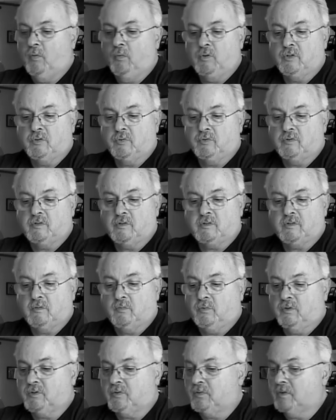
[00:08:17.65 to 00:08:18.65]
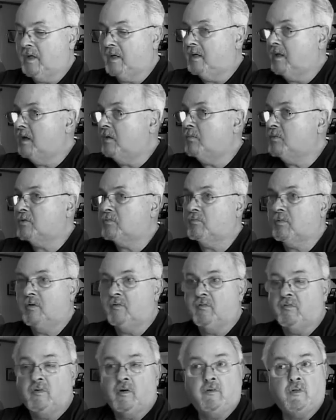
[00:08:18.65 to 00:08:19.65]
Which was, which again was
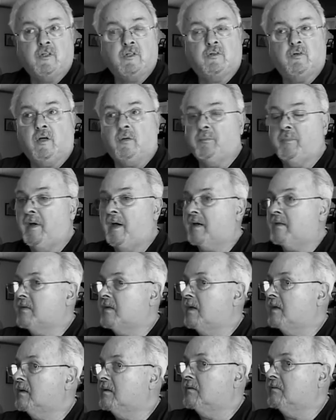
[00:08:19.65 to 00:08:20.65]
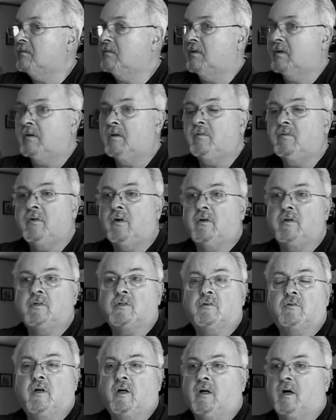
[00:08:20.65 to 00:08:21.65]
run very strict back then. Very, very
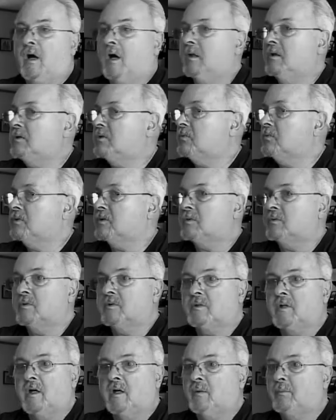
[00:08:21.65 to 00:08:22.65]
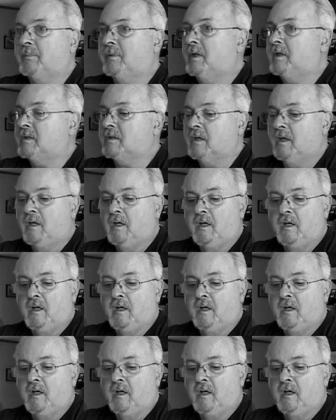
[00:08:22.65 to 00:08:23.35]
strict. College was was not a place.